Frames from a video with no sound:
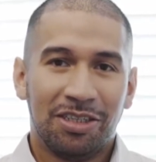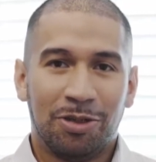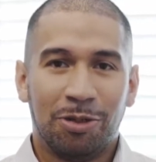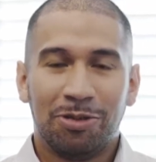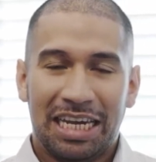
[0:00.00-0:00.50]
So
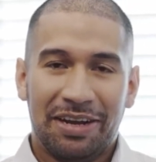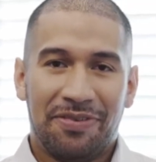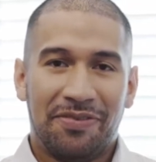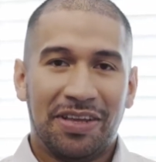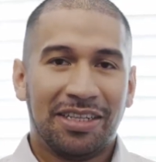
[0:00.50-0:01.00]
you take
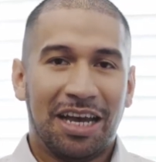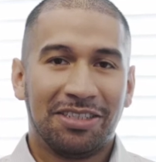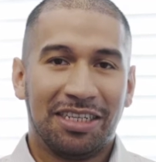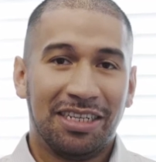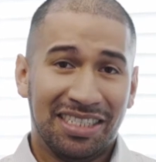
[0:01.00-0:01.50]

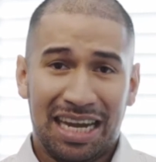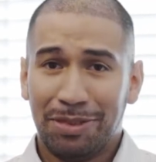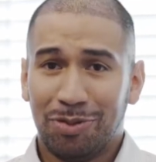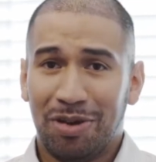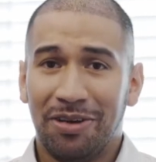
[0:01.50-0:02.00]
$50,000
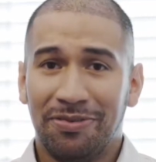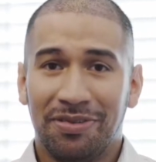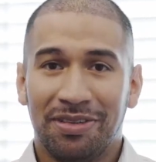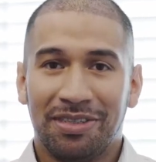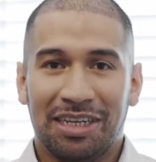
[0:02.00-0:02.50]
times 12
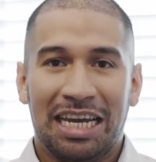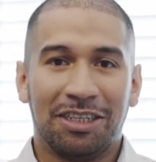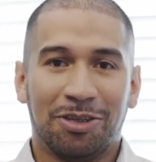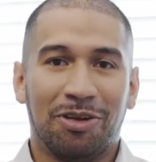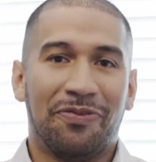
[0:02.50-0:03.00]
to get a
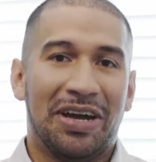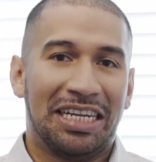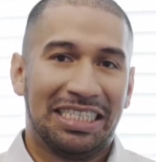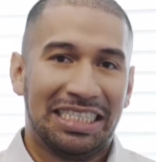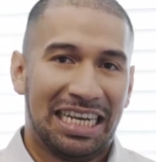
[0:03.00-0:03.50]
total
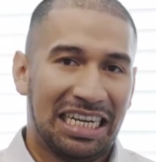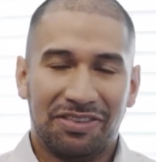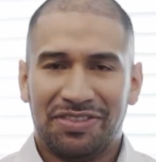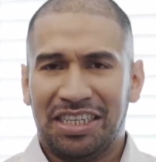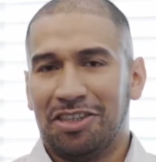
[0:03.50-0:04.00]
financing size
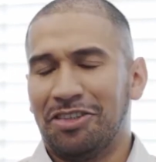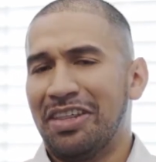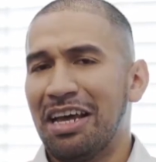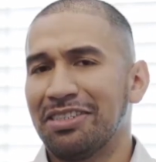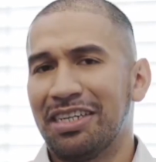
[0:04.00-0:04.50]
of
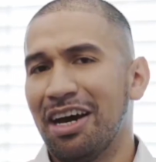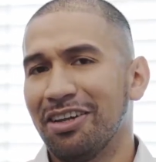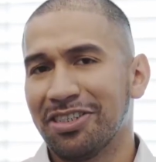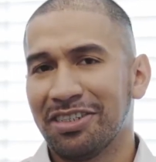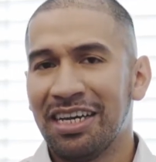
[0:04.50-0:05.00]

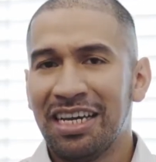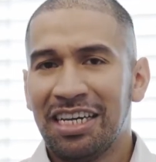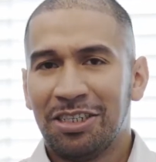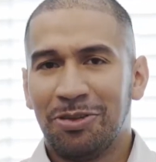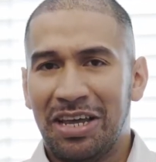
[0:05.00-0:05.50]
$600,000.
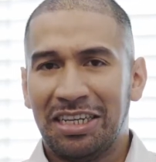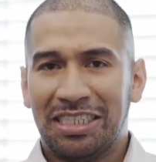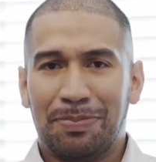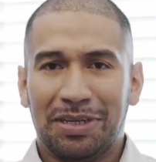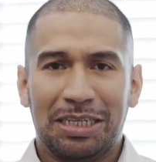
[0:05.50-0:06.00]
You then
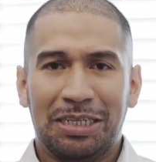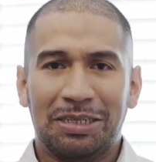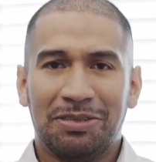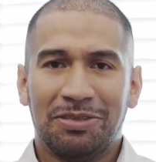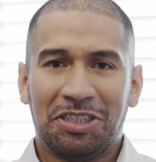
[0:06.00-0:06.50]
typically
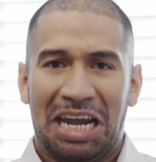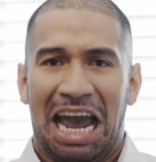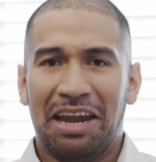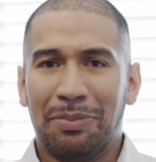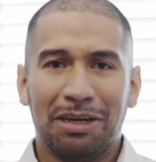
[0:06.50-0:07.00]
should
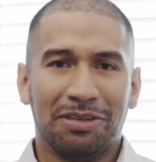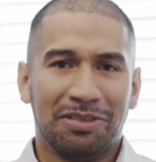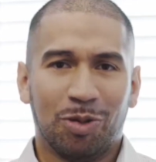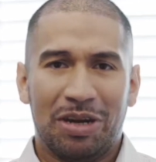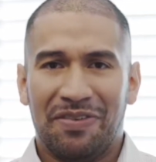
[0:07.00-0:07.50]
add about a
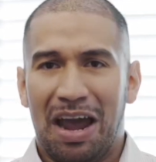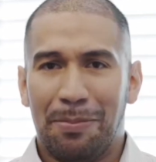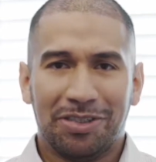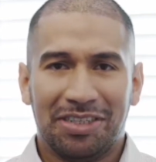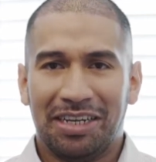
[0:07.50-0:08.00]

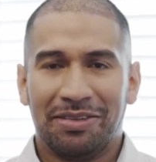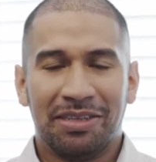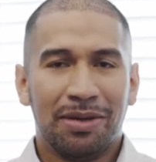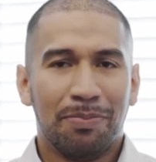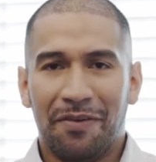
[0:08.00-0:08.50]
25%
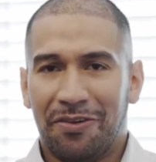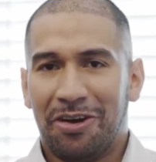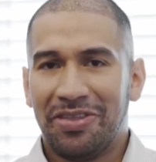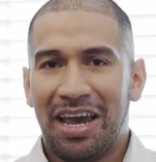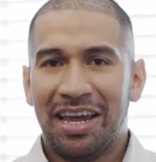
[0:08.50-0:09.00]
buffer
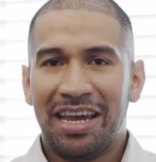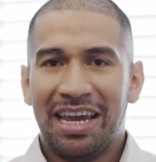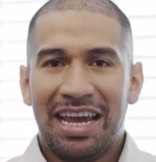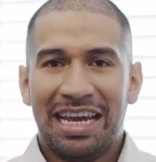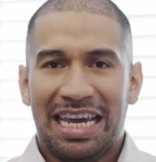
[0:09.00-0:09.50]
on that
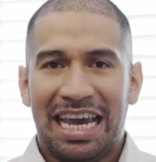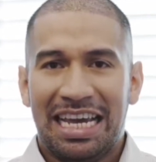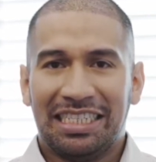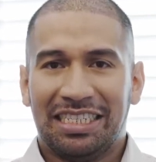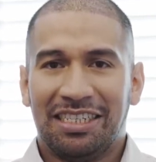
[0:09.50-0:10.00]
in
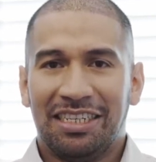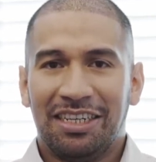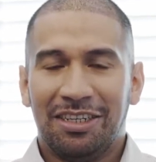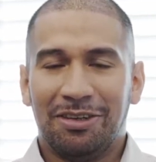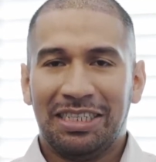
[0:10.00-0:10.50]
case
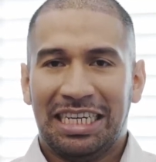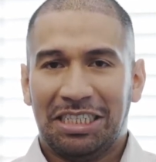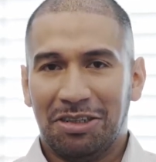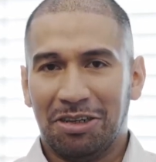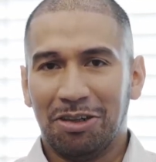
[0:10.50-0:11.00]
it takes
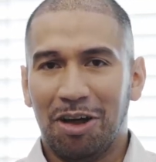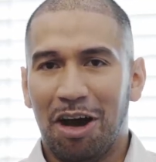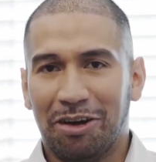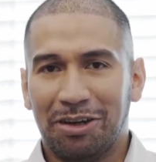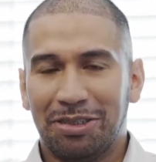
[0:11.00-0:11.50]
you a little
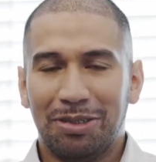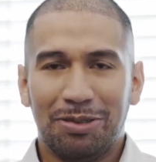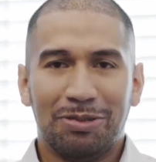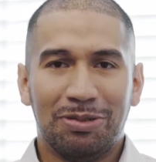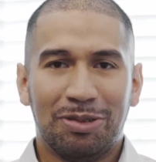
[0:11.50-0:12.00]
longer
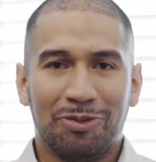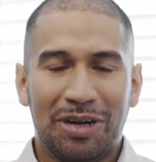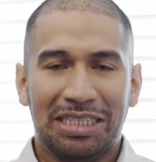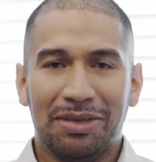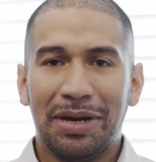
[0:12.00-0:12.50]
to
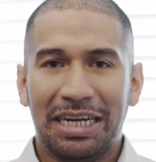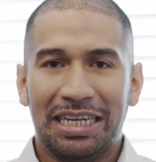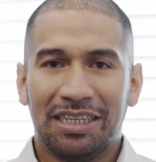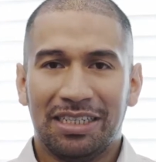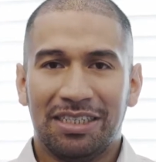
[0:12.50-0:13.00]
raise the money,
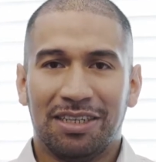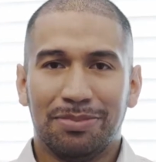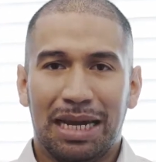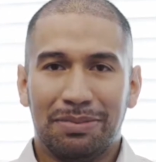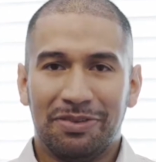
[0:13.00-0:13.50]
because
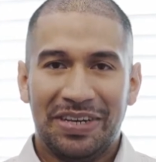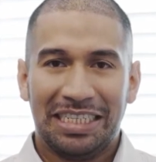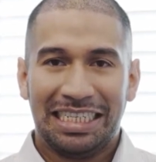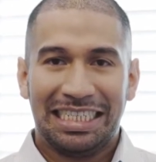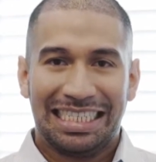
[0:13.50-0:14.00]
sometimes
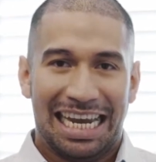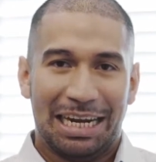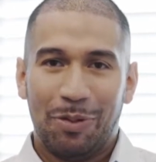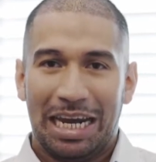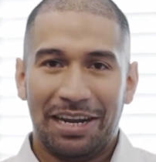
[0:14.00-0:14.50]
VCs like
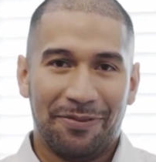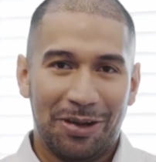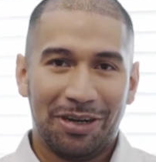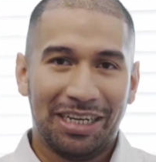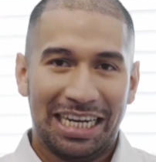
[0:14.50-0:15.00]
waiting for
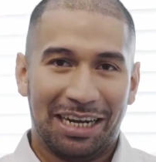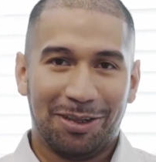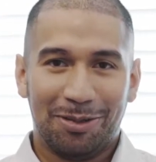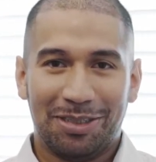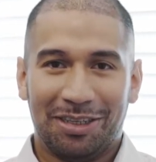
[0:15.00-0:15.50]
you to get
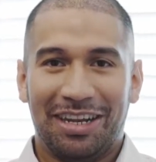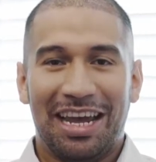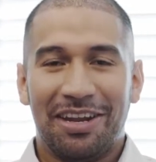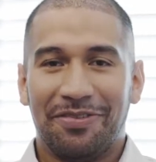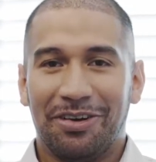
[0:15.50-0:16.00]
close to the
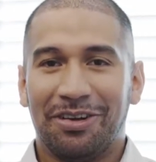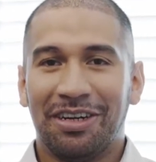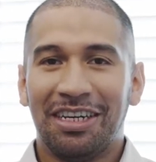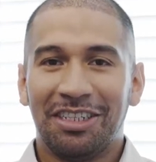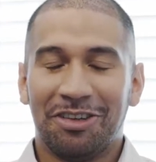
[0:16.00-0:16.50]
end of your
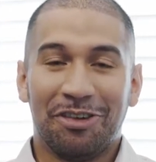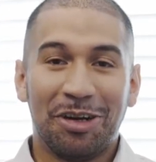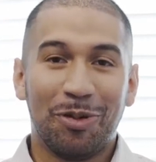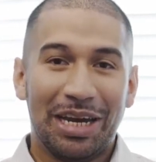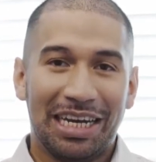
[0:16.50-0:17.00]

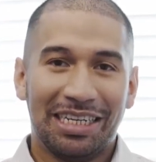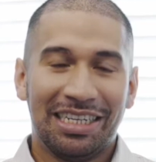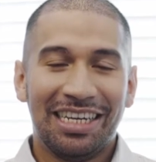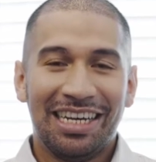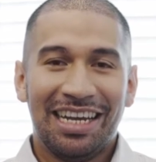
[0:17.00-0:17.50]
runway,
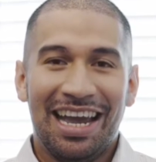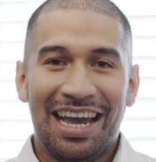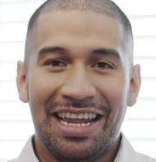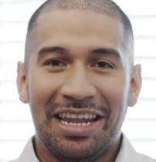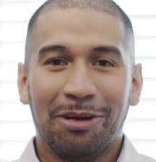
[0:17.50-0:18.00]

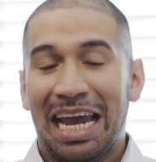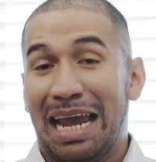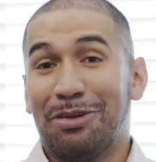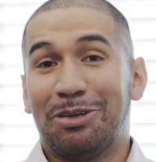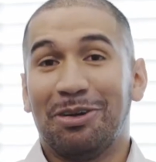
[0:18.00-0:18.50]
and then they'll
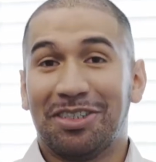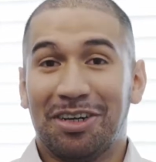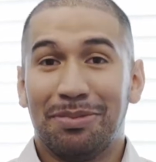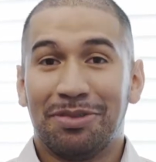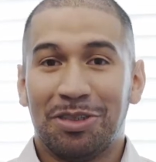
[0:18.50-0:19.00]
hammer you on
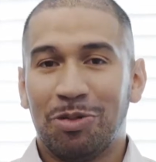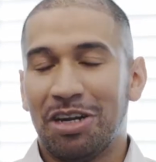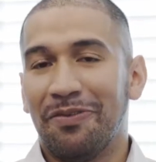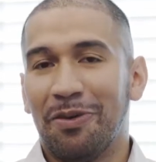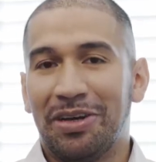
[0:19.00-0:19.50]
terms. So you want
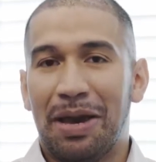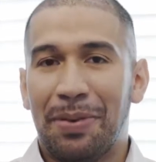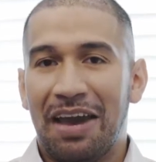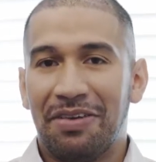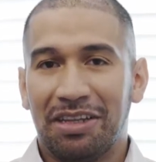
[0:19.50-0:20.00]
to avoid that
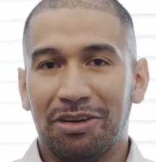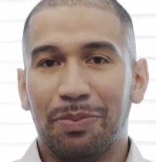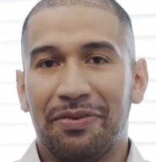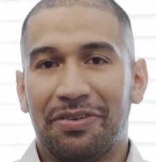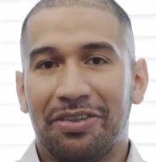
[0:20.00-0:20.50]
by having a little
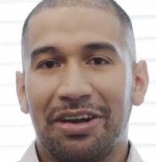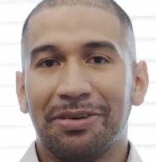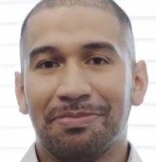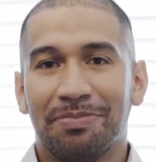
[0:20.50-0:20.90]
buffer there.